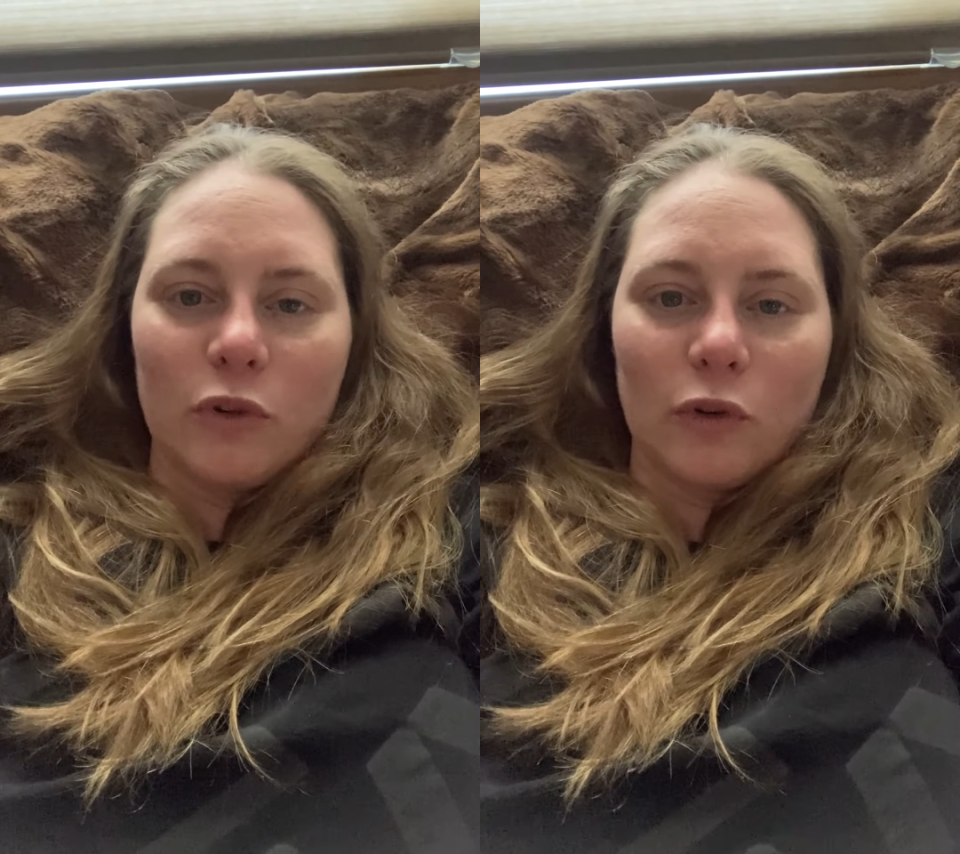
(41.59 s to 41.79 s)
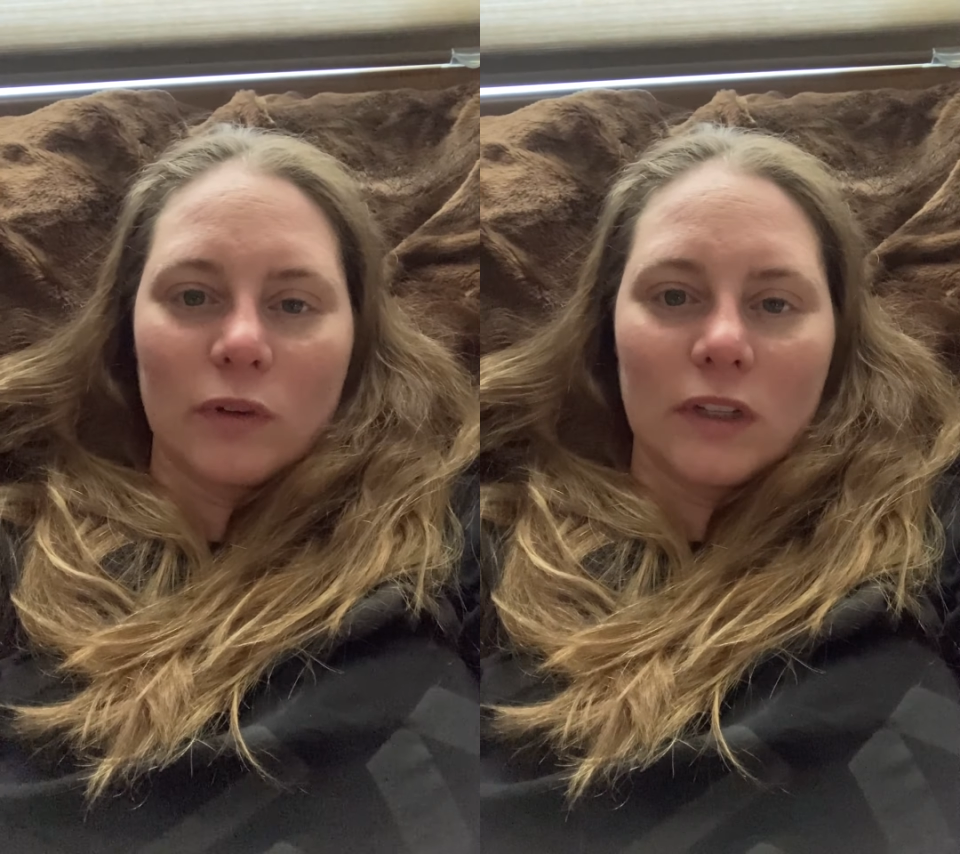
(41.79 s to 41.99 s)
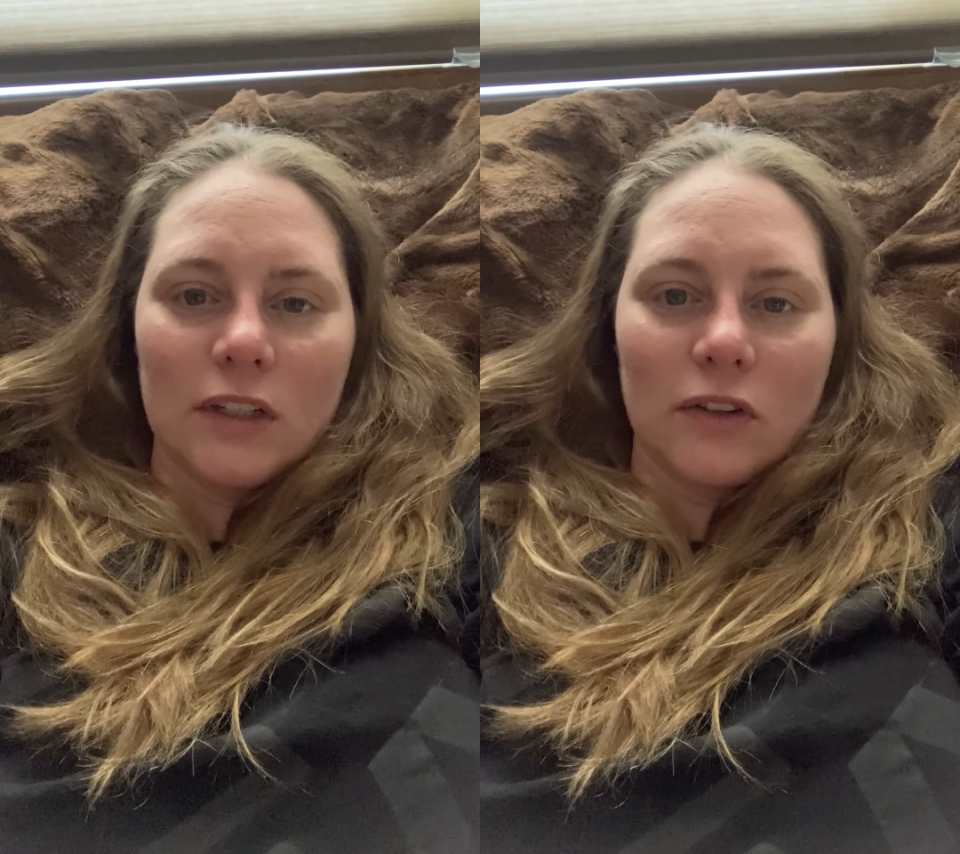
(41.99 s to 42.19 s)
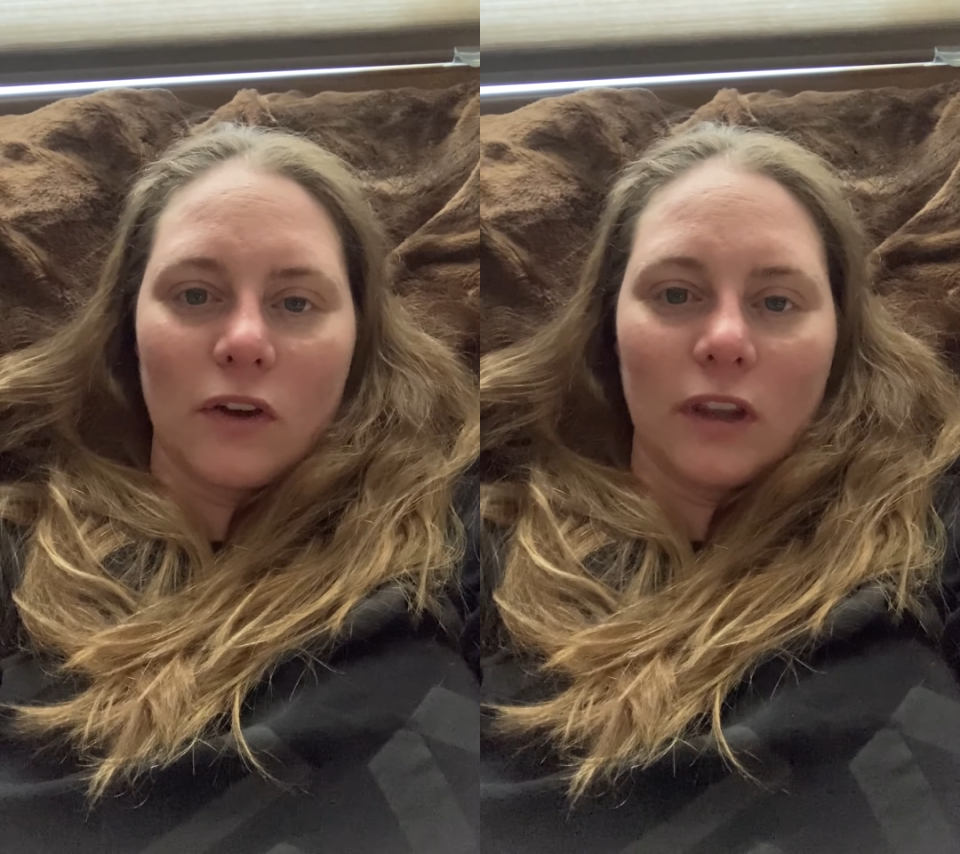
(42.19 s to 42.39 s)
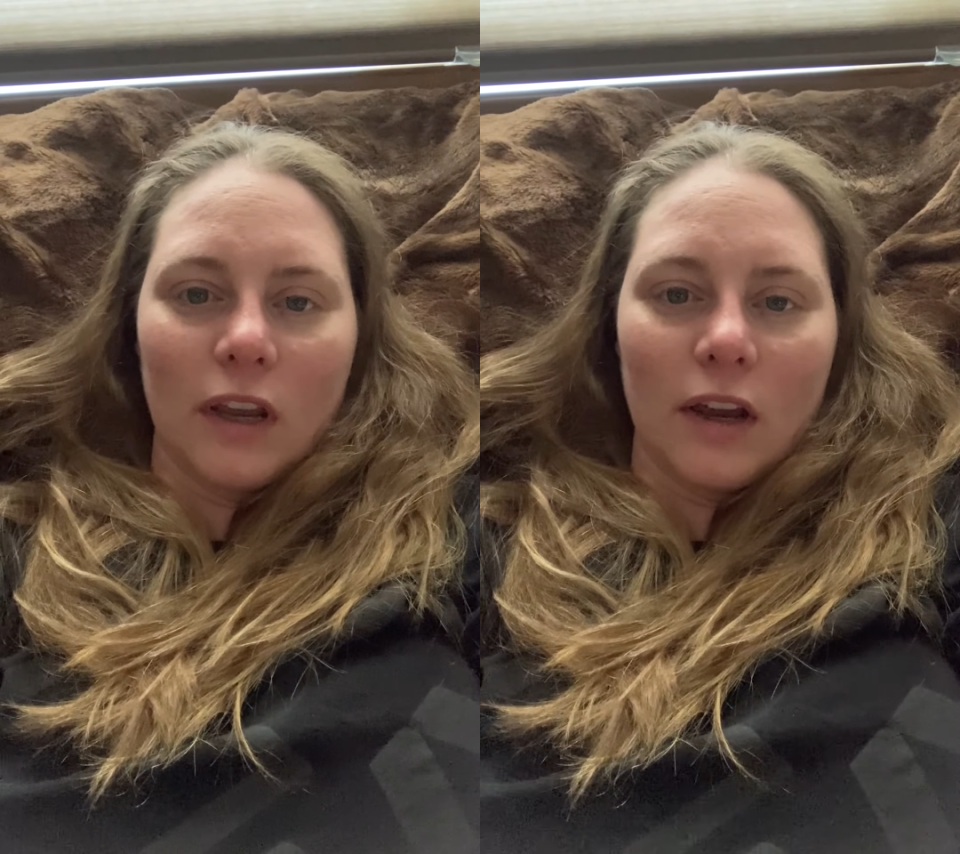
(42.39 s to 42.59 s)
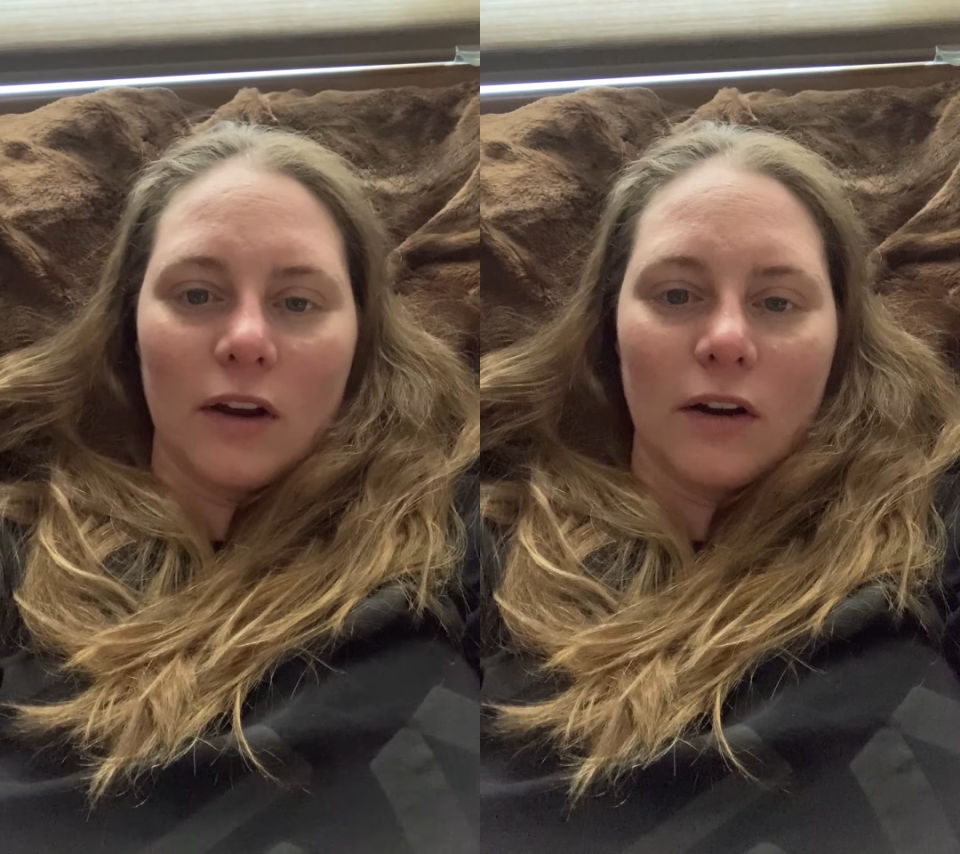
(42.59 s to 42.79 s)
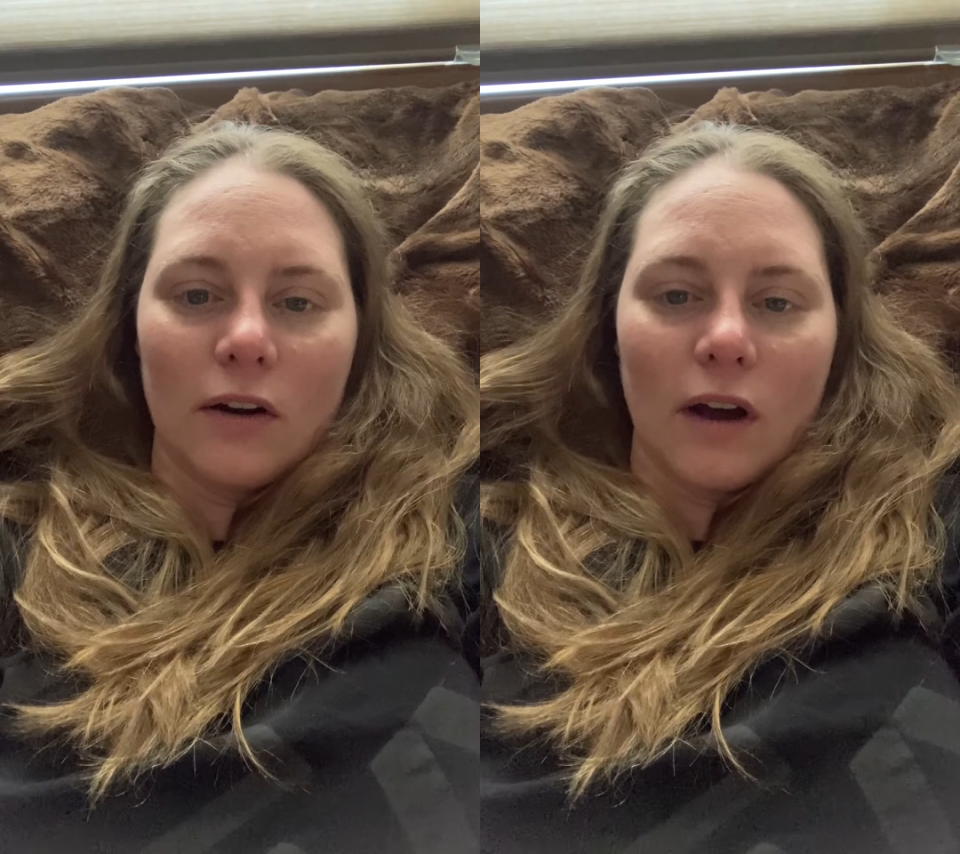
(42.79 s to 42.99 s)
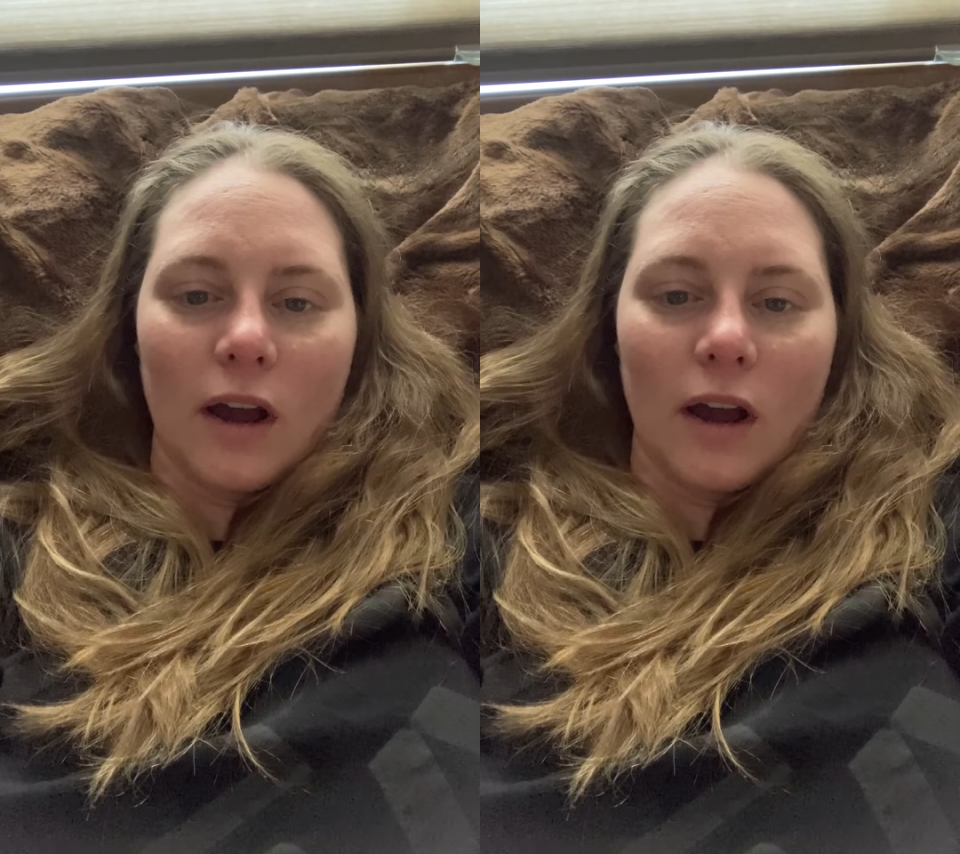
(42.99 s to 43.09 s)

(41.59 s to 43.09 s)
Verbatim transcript: to release all the air.